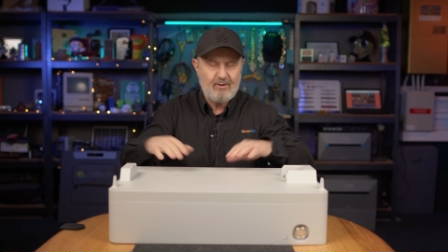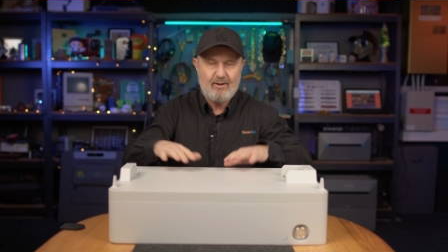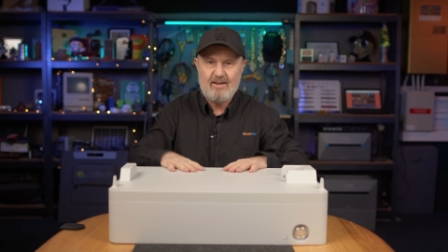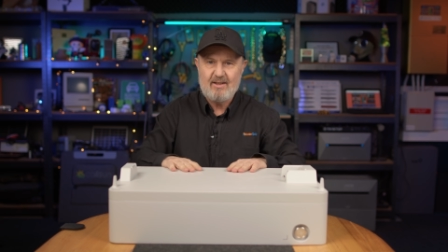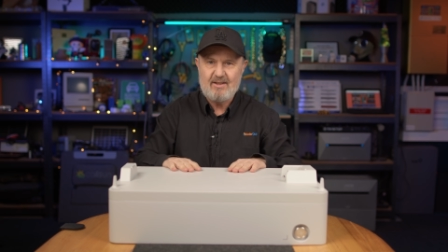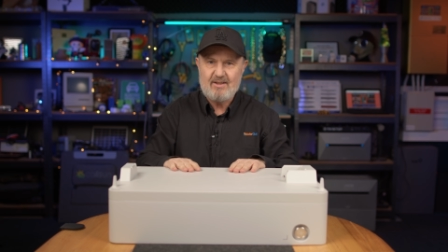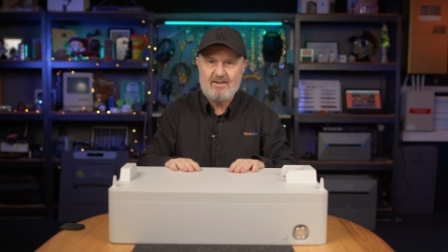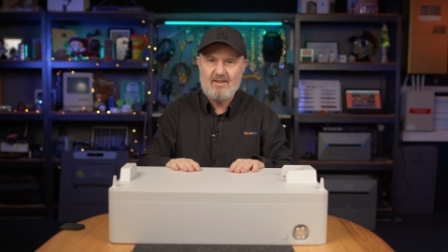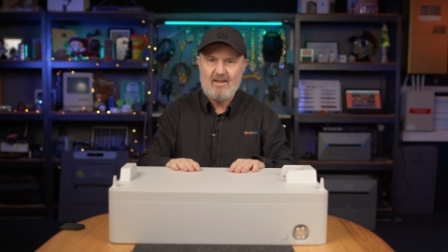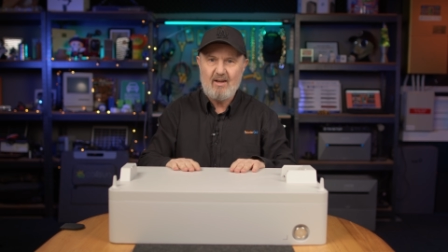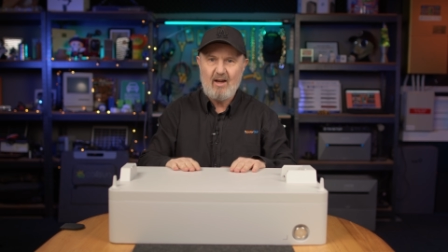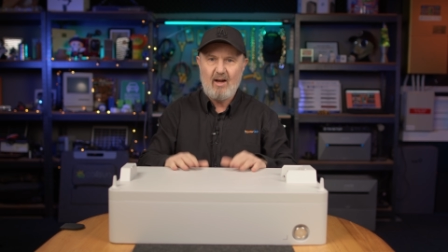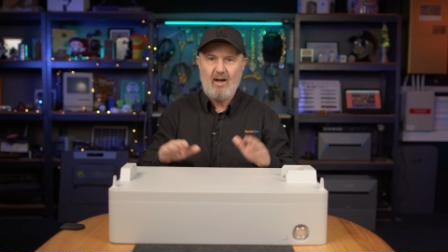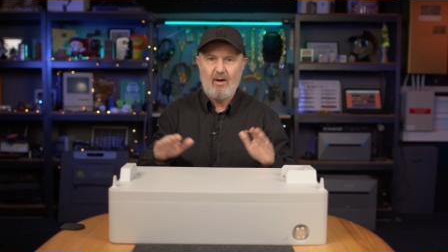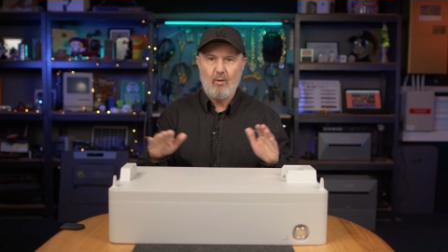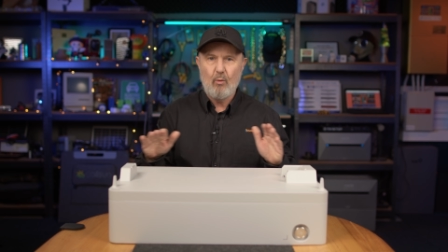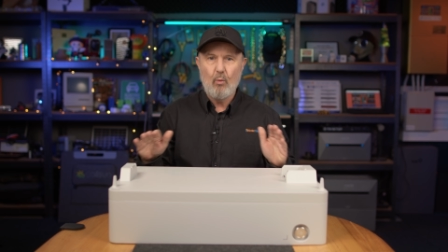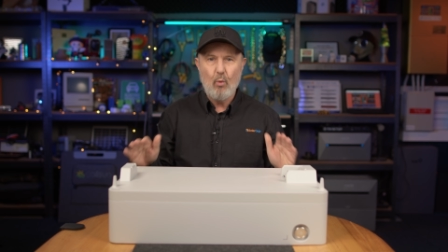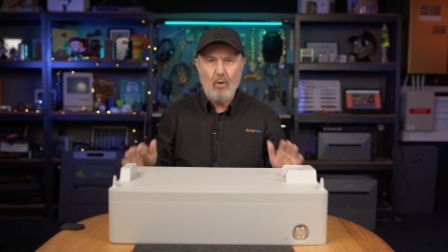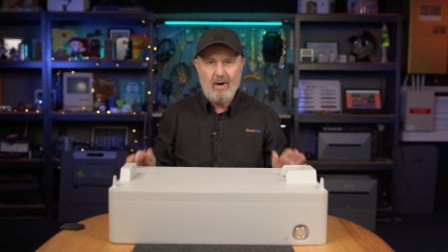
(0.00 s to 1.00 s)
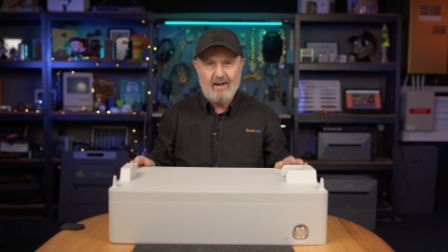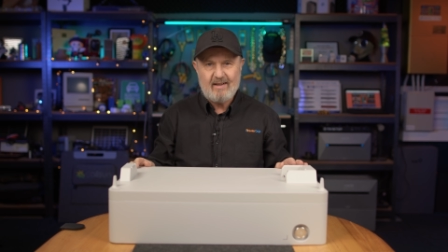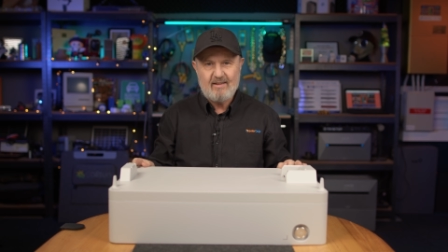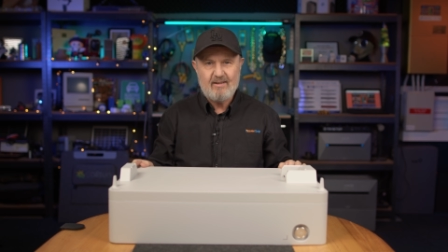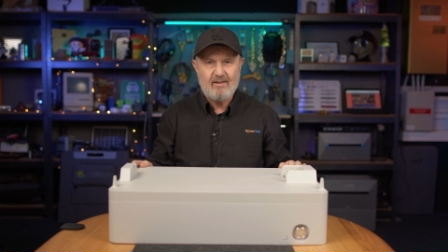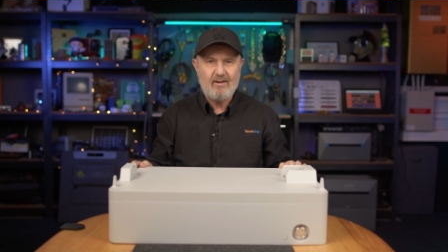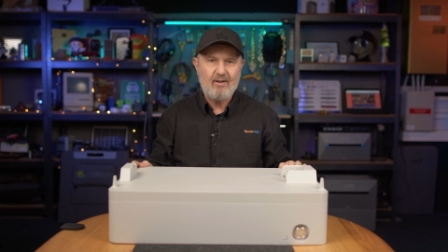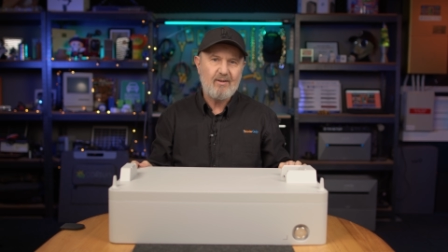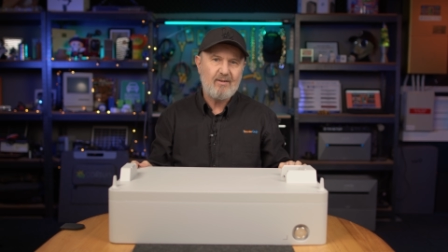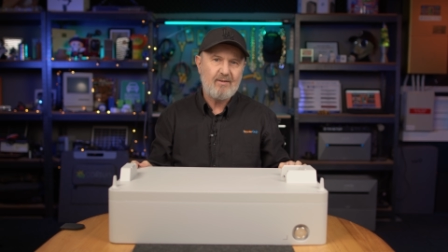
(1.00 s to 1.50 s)
is uh,
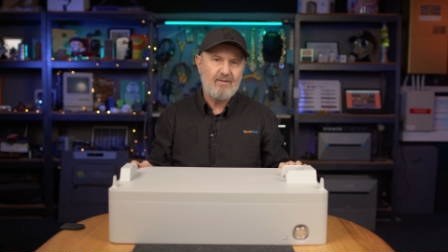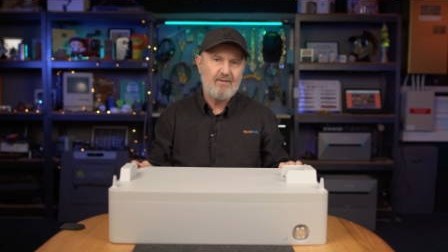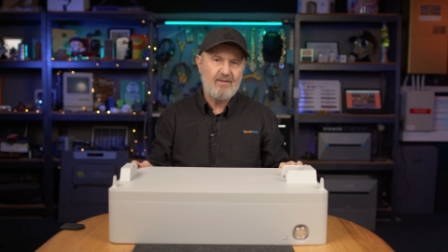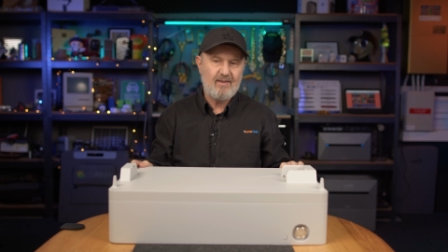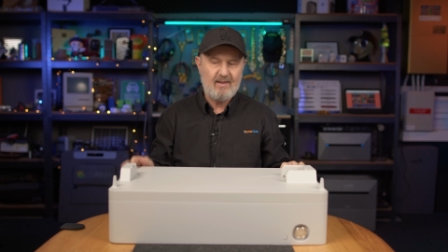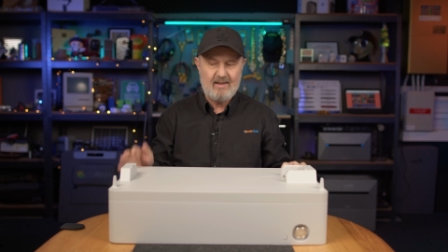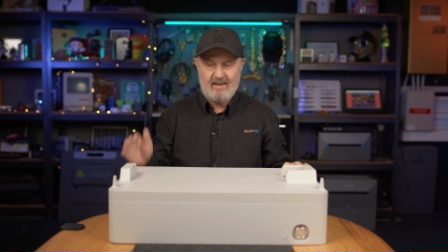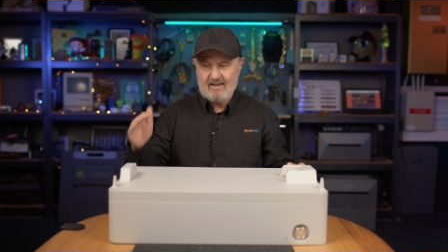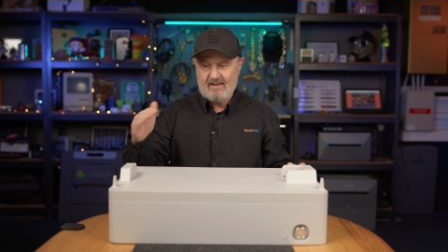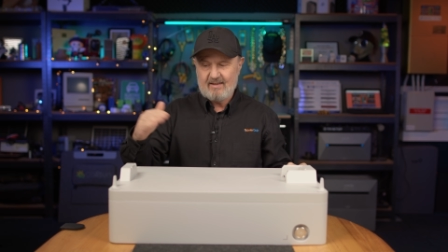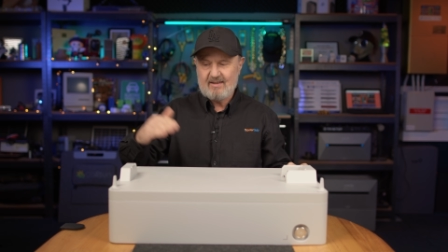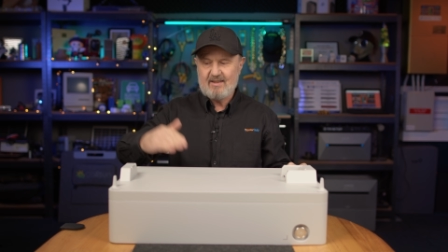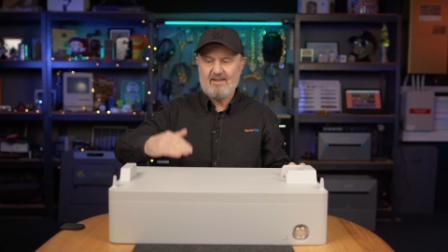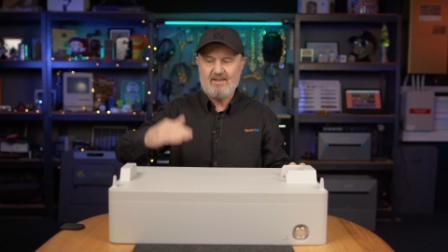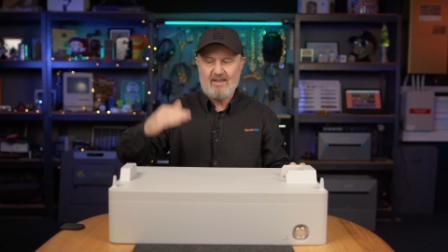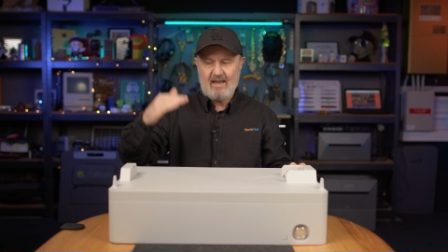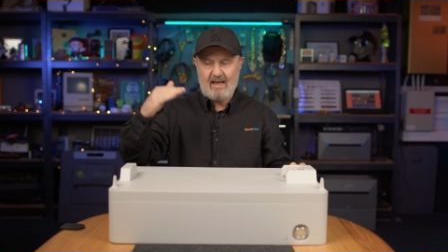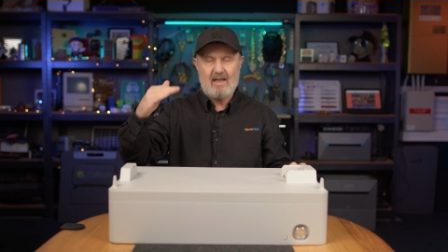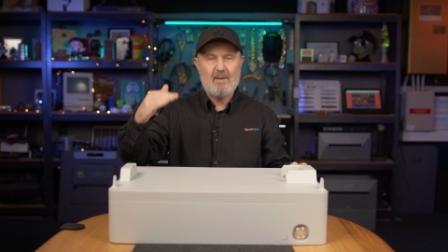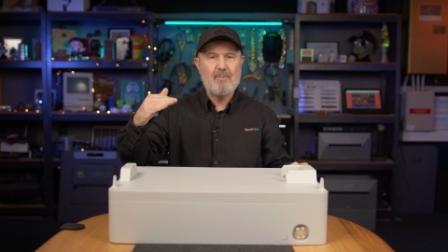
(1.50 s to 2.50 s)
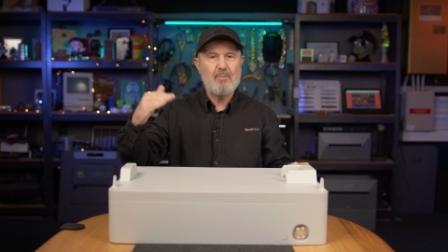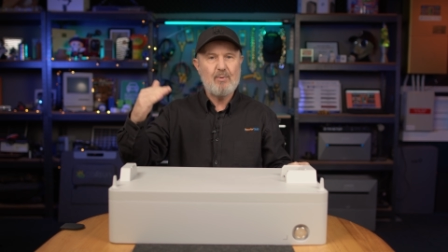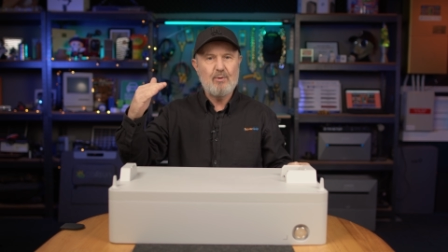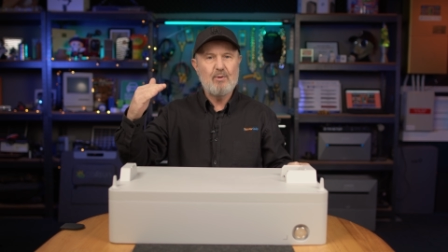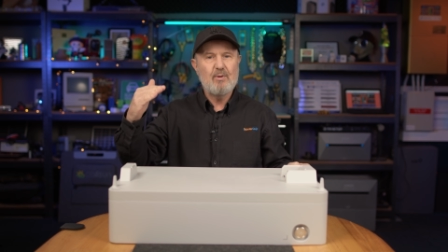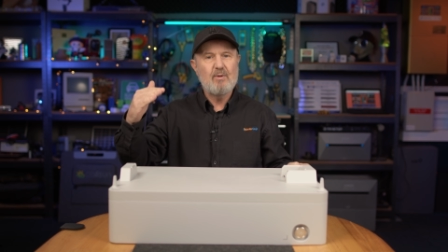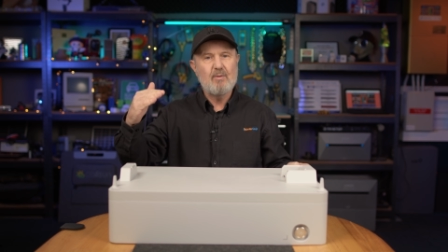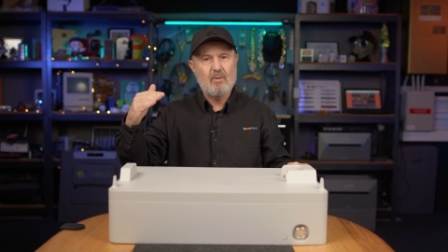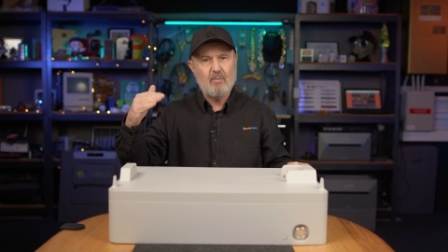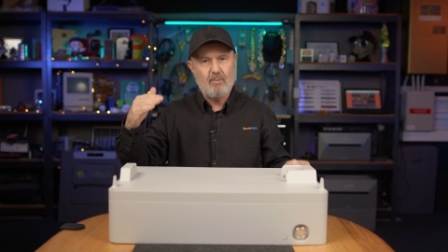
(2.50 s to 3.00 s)
one of the
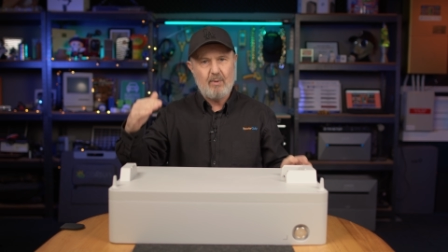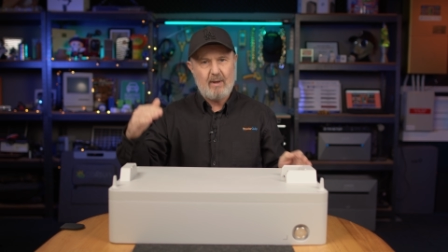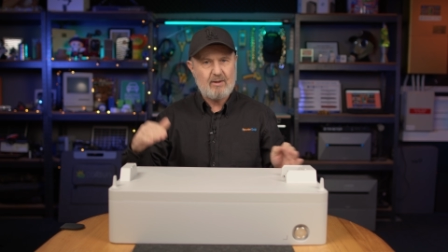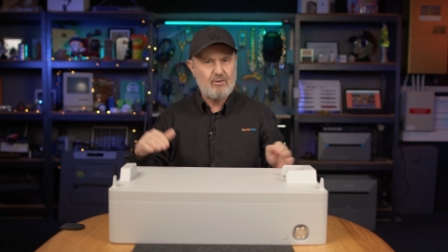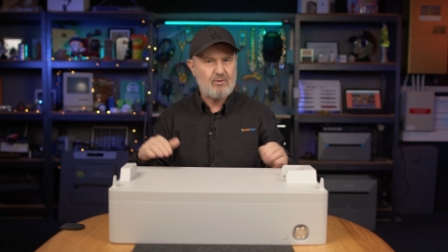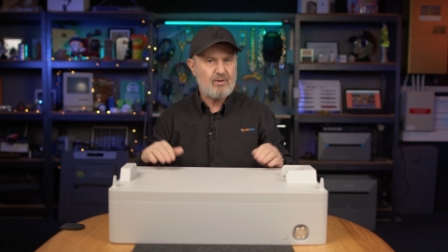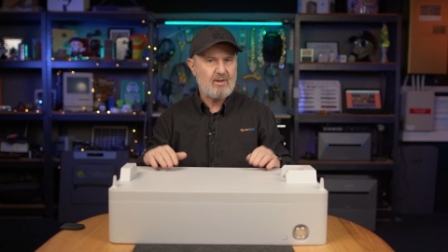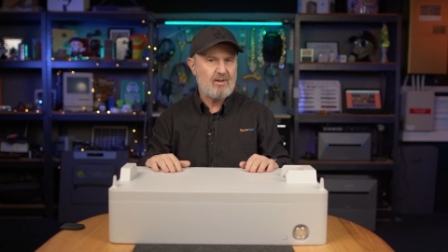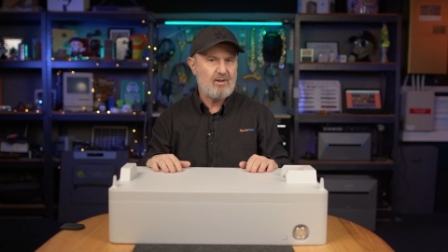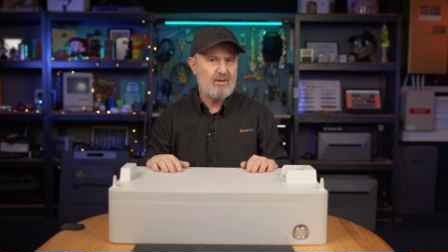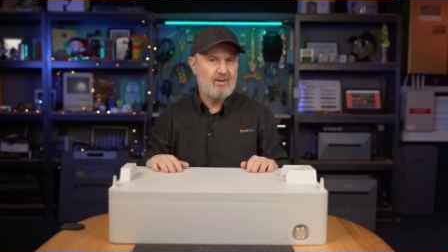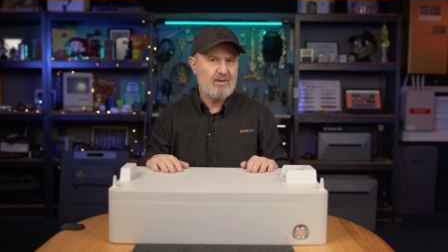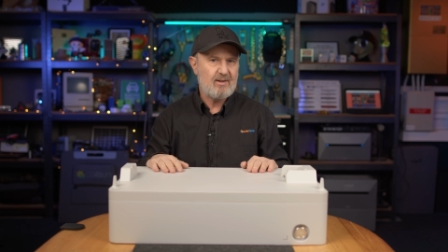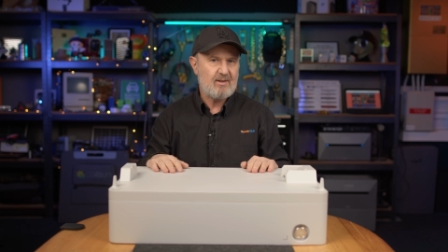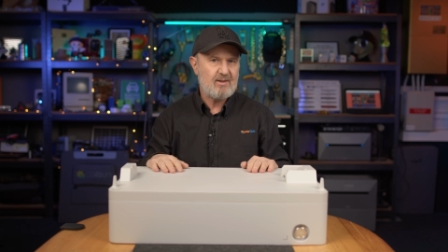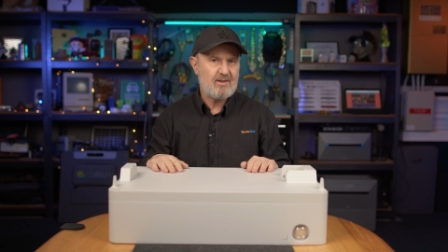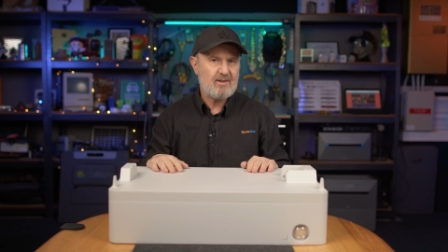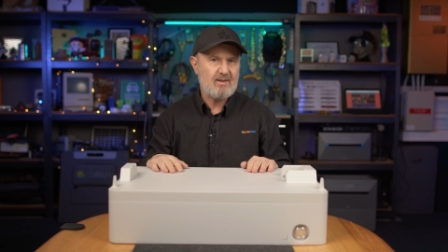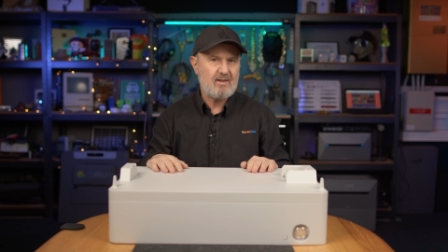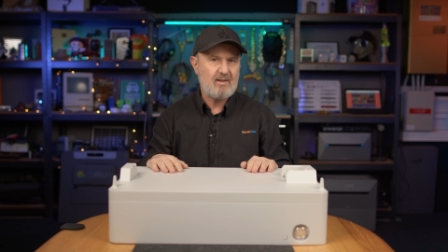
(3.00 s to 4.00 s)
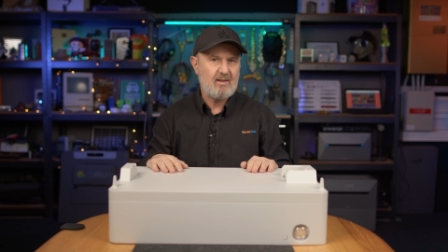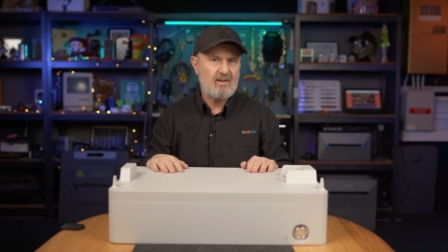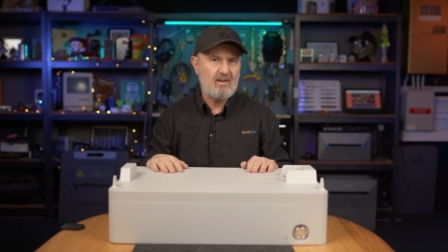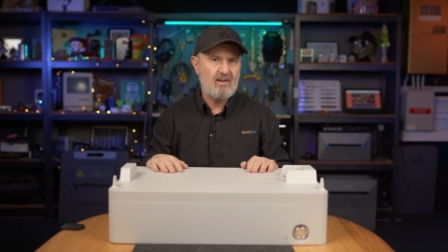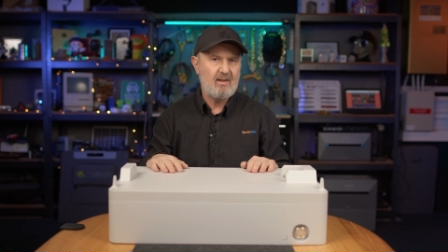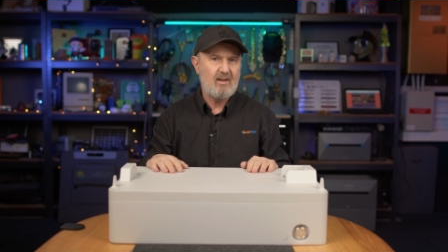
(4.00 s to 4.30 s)
stackable battery units